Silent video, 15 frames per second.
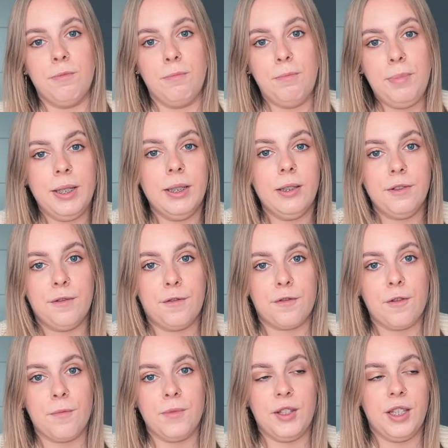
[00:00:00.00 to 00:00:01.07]
bill
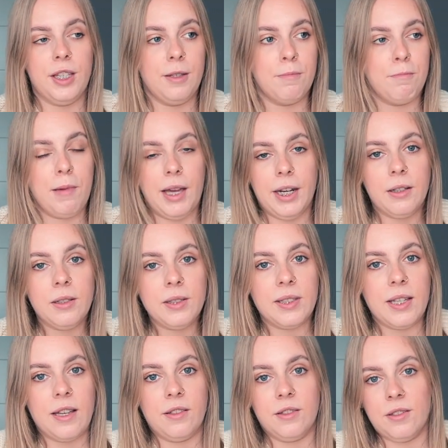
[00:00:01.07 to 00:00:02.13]
from the medical
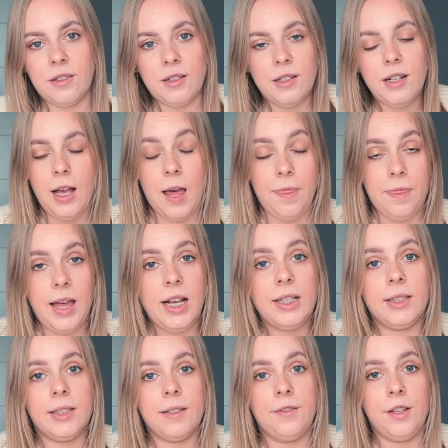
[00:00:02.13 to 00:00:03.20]
center, and
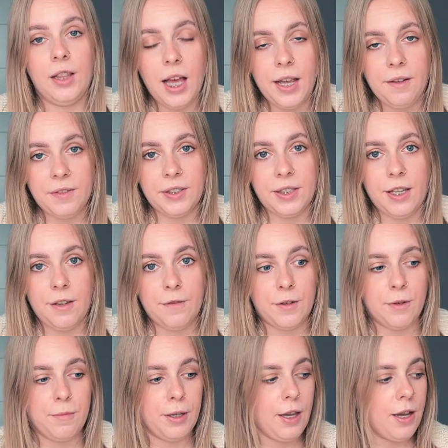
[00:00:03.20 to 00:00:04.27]
that's the
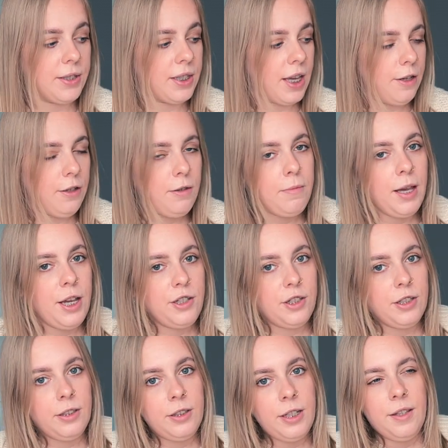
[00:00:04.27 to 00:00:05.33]
lifesaver, because can you
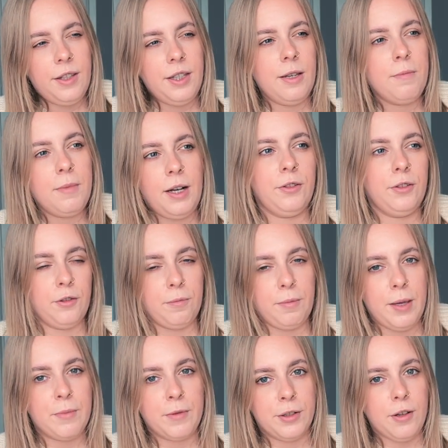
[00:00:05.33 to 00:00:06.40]
imagine the amount of
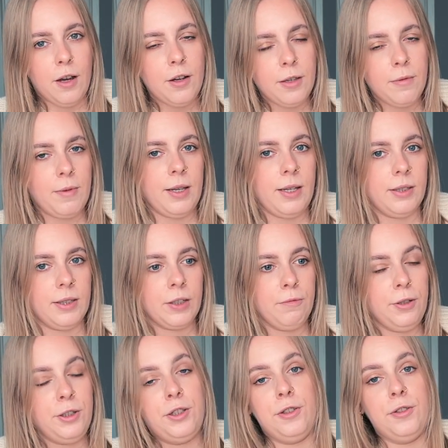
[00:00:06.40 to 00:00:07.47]
paper documents
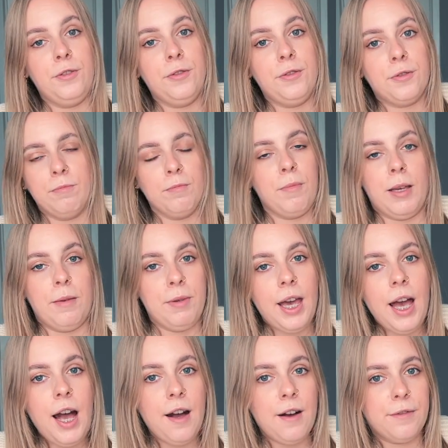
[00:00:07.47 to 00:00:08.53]
which you maybe
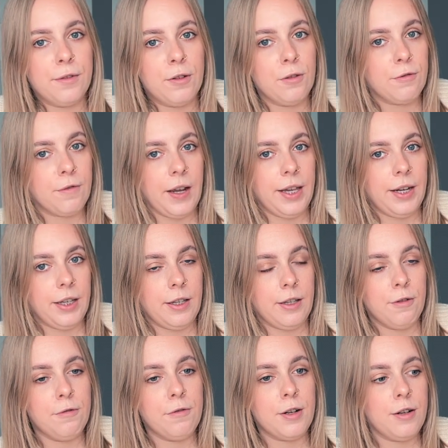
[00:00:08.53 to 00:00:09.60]
have already,
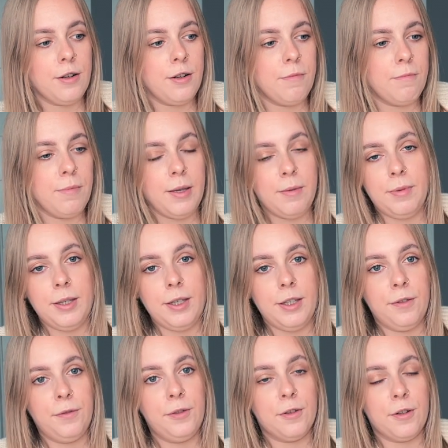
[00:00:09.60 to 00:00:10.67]
or
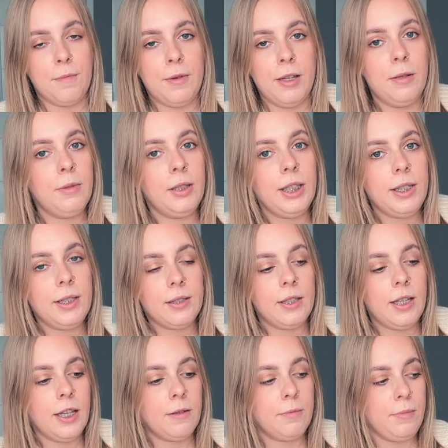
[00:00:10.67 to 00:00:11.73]
maybe if you're a minimalist
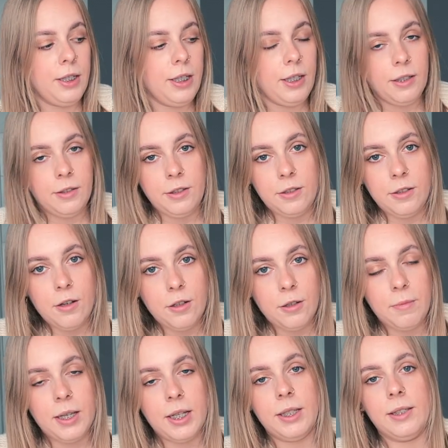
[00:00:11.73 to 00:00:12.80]
like me in
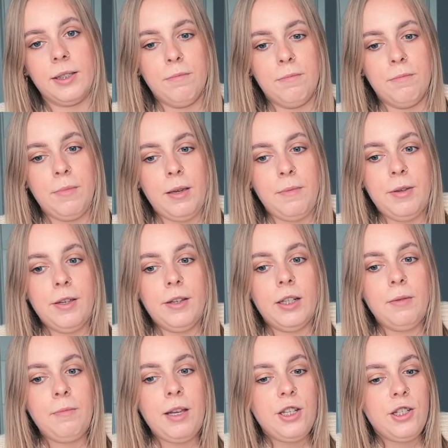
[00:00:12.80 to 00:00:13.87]
documents, maybe you
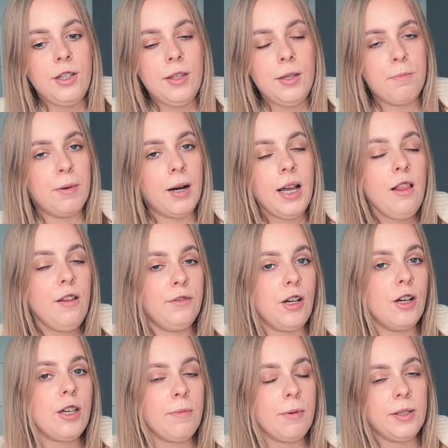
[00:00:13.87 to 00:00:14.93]
can imagine the pile of
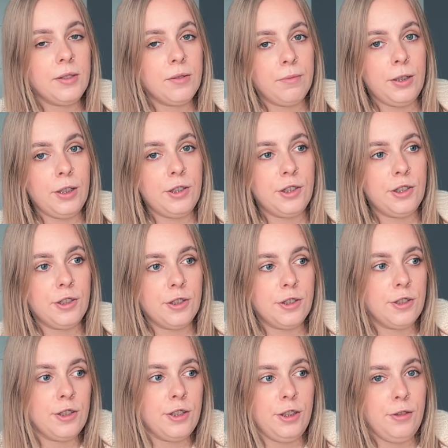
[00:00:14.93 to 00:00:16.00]
documents
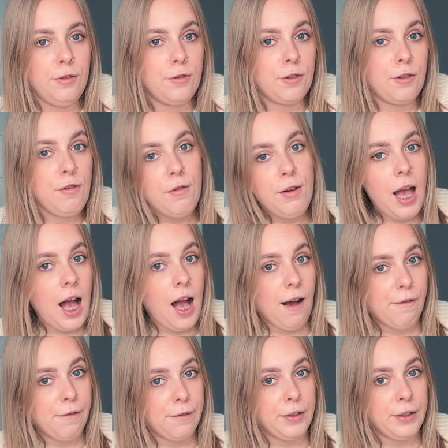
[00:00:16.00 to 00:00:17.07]
which you could
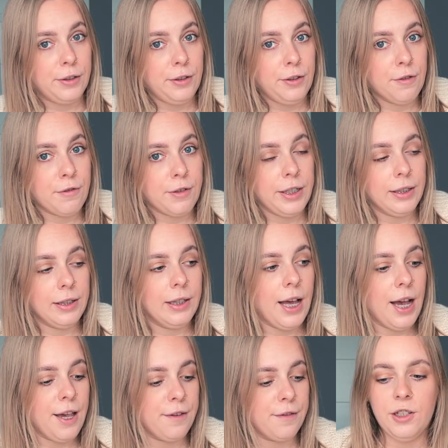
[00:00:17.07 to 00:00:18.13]
have in your real
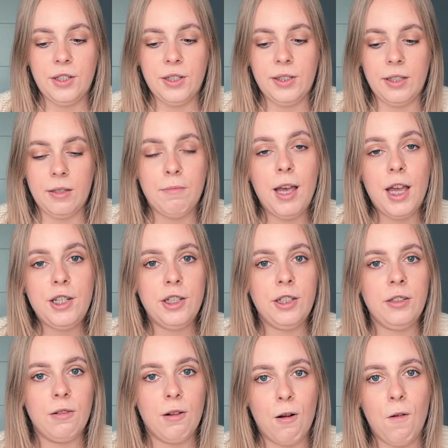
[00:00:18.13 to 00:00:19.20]
life. Just
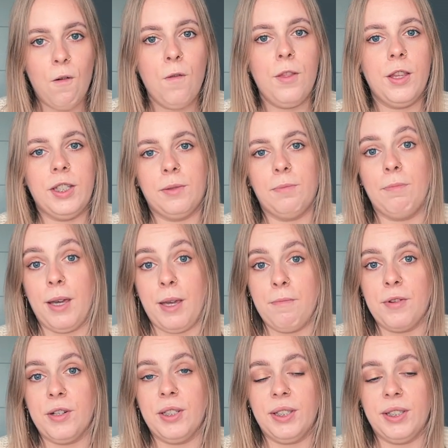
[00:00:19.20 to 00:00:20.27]
imagine all this
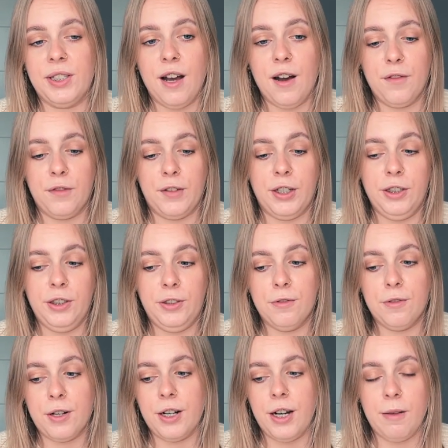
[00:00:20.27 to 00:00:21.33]
paper stuff in
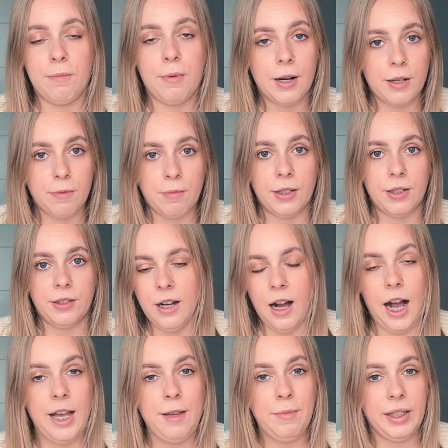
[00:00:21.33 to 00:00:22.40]
your apartment.
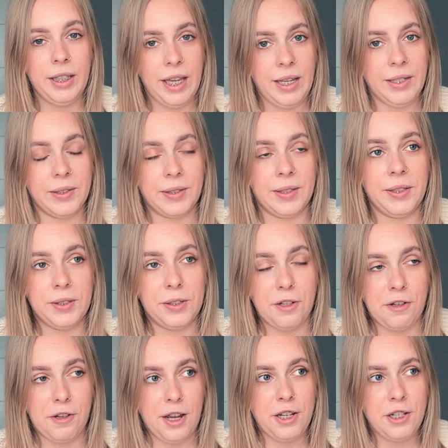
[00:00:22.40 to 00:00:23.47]
I'm against this
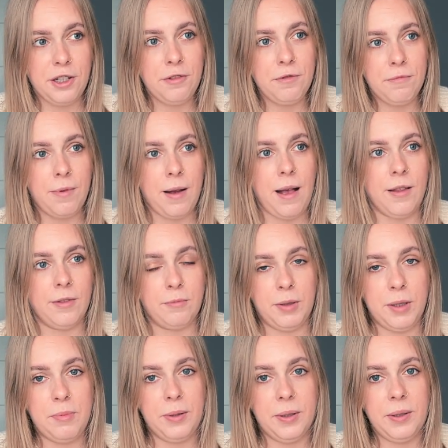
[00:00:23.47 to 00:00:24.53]
situation when
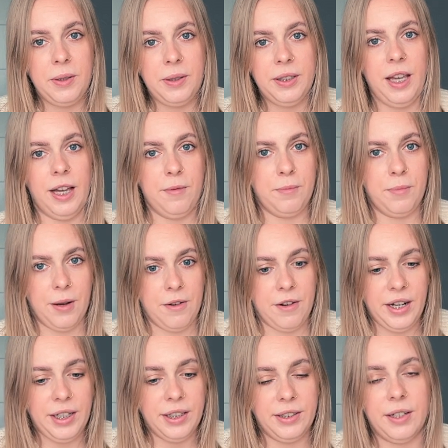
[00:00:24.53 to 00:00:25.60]
people get
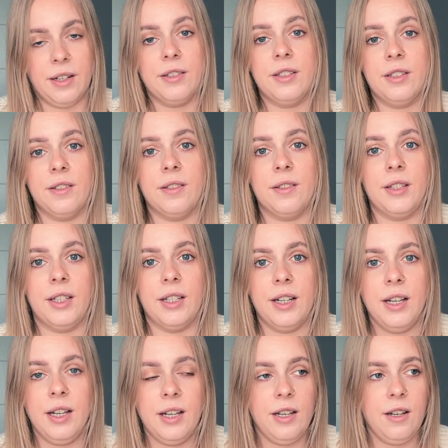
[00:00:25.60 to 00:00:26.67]
buried under the
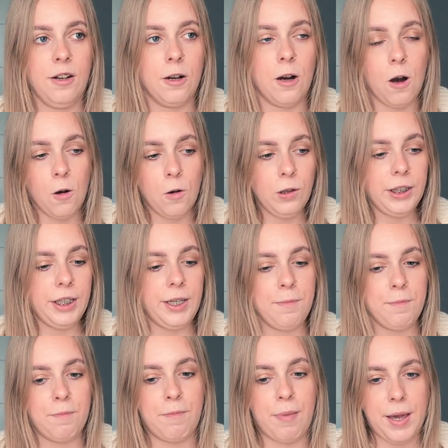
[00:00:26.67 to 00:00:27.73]

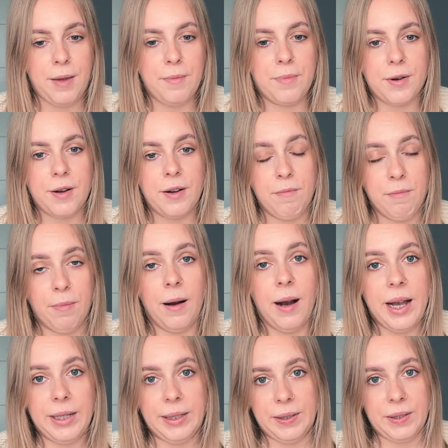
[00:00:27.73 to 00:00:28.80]
holy paper
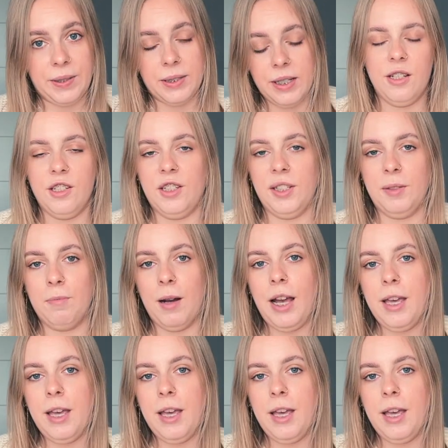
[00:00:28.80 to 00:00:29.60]
piles. Just buy